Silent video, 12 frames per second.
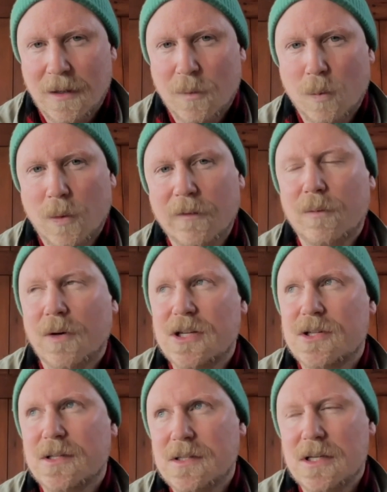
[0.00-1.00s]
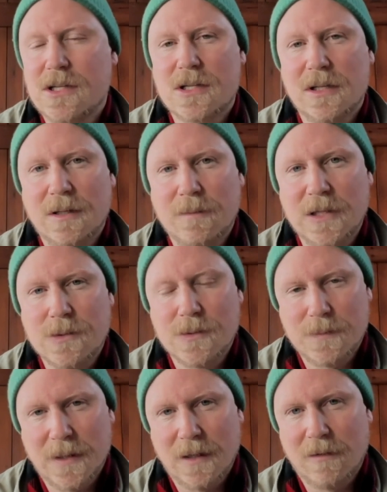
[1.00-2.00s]
with which the digital image
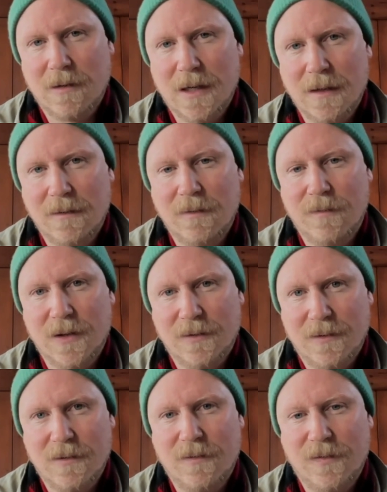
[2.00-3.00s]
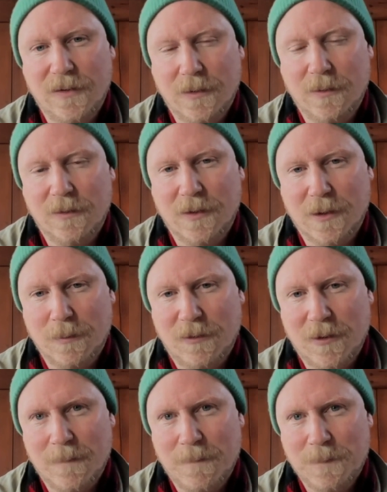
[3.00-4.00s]
was being created versus the physical
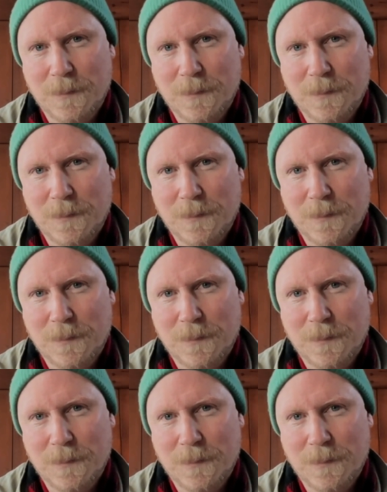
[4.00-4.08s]
sculpture.